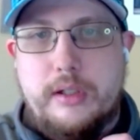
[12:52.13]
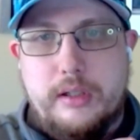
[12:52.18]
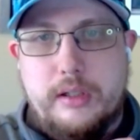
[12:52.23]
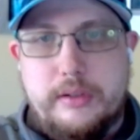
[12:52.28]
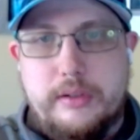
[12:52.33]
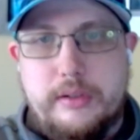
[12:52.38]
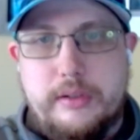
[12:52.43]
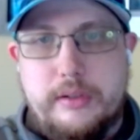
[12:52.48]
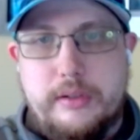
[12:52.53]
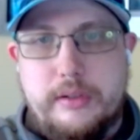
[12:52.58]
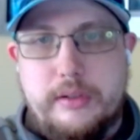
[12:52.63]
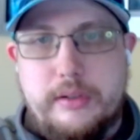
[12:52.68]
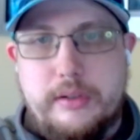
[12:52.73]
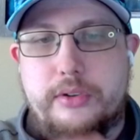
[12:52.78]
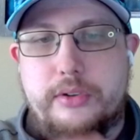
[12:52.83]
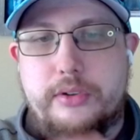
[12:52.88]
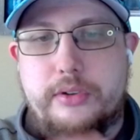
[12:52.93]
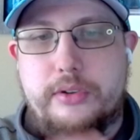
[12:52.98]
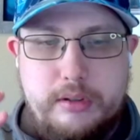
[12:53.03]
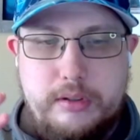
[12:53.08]

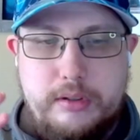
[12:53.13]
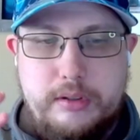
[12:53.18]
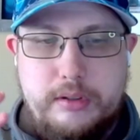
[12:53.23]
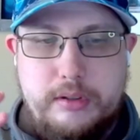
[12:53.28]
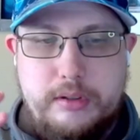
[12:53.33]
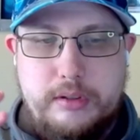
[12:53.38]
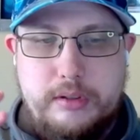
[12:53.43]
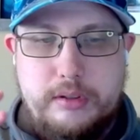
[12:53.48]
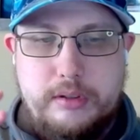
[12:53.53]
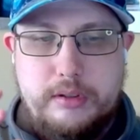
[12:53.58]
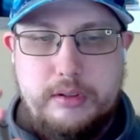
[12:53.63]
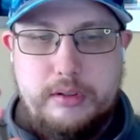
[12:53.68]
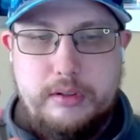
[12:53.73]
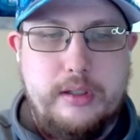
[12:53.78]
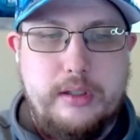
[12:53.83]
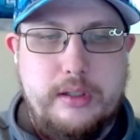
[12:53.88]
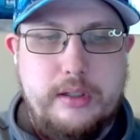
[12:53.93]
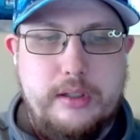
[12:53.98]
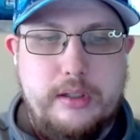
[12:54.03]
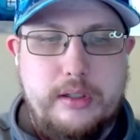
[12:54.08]
there's
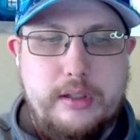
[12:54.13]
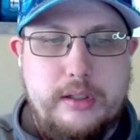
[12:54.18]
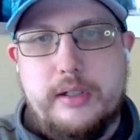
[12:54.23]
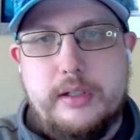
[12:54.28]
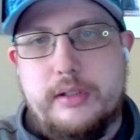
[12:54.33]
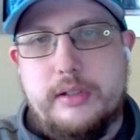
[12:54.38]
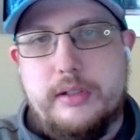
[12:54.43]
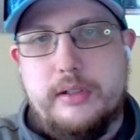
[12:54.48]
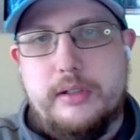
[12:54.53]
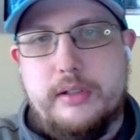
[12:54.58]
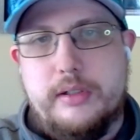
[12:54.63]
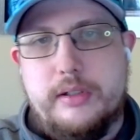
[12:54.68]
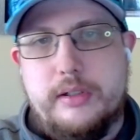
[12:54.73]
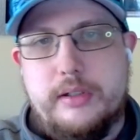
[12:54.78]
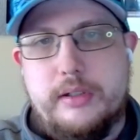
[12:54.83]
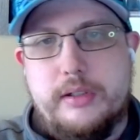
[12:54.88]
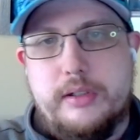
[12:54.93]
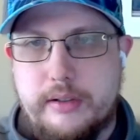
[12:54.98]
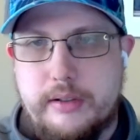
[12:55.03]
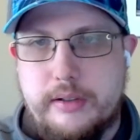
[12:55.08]
an additional
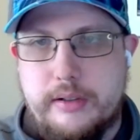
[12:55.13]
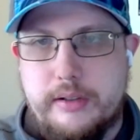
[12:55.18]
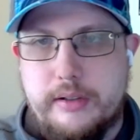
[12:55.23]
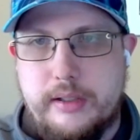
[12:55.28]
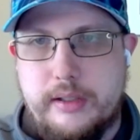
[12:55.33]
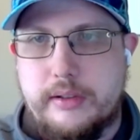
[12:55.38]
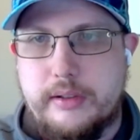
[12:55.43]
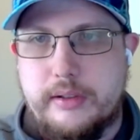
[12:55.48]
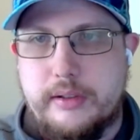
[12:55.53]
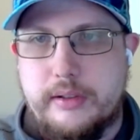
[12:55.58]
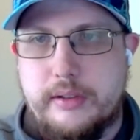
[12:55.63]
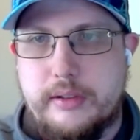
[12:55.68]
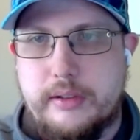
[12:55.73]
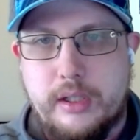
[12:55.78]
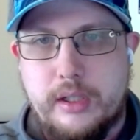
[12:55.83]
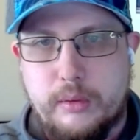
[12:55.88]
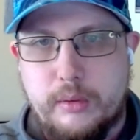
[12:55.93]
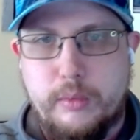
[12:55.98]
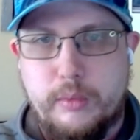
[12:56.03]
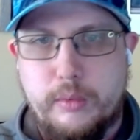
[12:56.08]
guarantee that
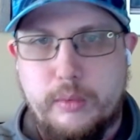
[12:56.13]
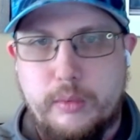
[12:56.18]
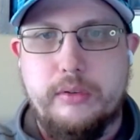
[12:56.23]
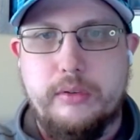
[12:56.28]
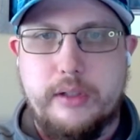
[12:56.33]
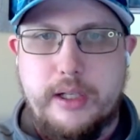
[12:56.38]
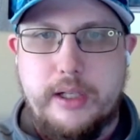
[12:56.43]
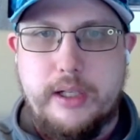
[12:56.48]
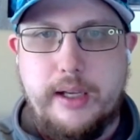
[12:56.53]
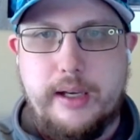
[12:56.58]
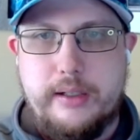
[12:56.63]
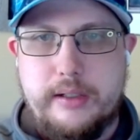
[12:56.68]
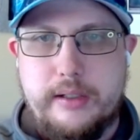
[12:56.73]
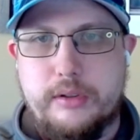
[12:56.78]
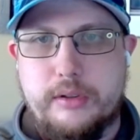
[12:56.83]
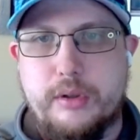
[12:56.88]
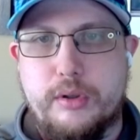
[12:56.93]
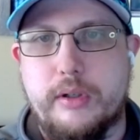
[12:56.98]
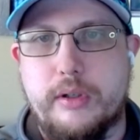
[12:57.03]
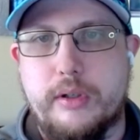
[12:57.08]
what you're looking at
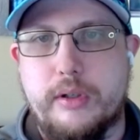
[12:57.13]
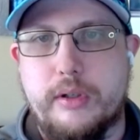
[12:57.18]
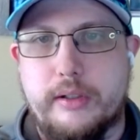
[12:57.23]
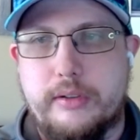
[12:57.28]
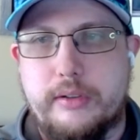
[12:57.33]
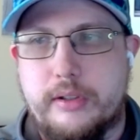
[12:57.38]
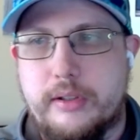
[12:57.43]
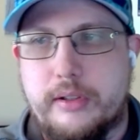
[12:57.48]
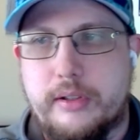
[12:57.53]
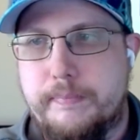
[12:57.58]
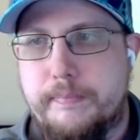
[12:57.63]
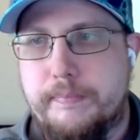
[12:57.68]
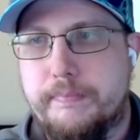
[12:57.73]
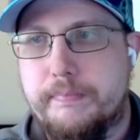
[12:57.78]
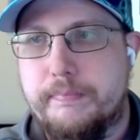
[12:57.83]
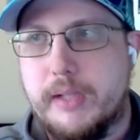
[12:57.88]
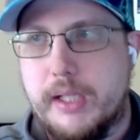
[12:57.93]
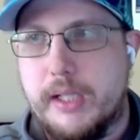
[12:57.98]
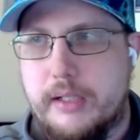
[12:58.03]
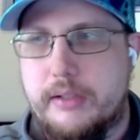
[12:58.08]
in Cortex
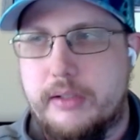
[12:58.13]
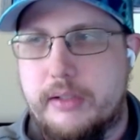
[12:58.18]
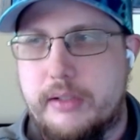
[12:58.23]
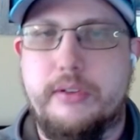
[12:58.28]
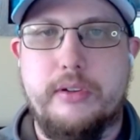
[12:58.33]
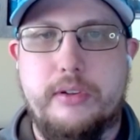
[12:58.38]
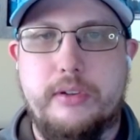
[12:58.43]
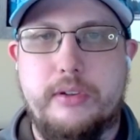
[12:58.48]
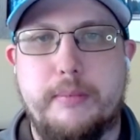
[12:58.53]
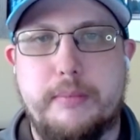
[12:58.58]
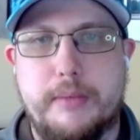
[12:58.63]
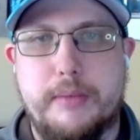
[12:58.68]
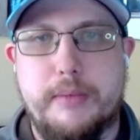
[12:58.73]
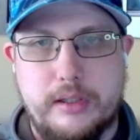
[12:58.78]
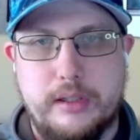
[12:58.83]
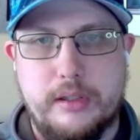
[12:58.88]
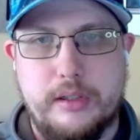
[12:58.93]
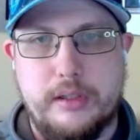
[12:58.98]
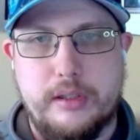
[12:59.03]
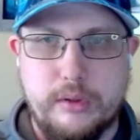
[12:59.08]
is the same thing
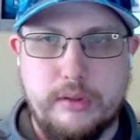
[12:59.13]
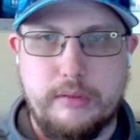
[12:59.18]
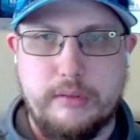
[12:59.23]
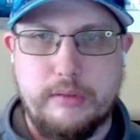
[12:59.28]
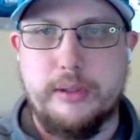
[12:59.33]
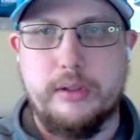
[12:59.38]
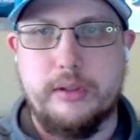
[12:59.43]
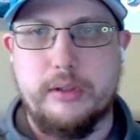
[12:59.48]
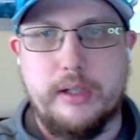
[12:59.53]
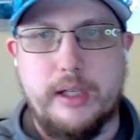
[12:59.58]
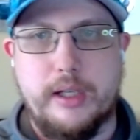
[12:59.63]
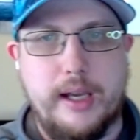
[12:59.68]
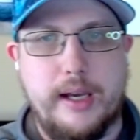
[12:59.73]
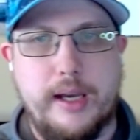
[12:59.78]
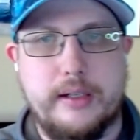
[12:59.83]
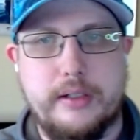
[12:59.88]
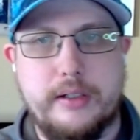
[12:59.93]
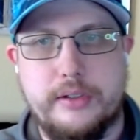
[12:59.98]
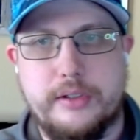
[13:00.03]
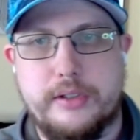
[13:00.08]
that you would have been looking
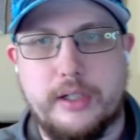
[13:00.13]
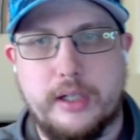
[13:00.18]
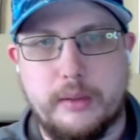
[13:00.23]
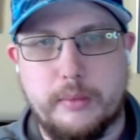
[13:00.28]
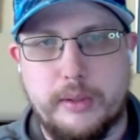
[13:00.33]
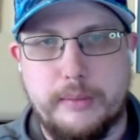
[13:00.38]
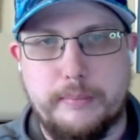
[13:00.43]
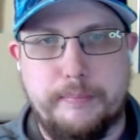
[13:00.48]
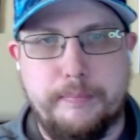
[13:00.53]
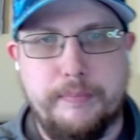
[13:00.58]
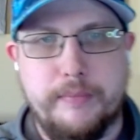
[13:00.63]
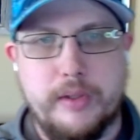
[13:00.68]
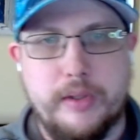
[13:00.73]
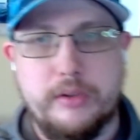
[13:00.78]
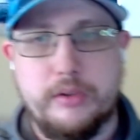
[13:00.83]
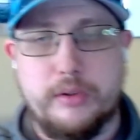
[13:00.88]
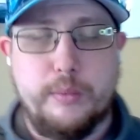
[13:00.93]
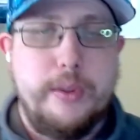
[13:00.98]
at in Cherwell. So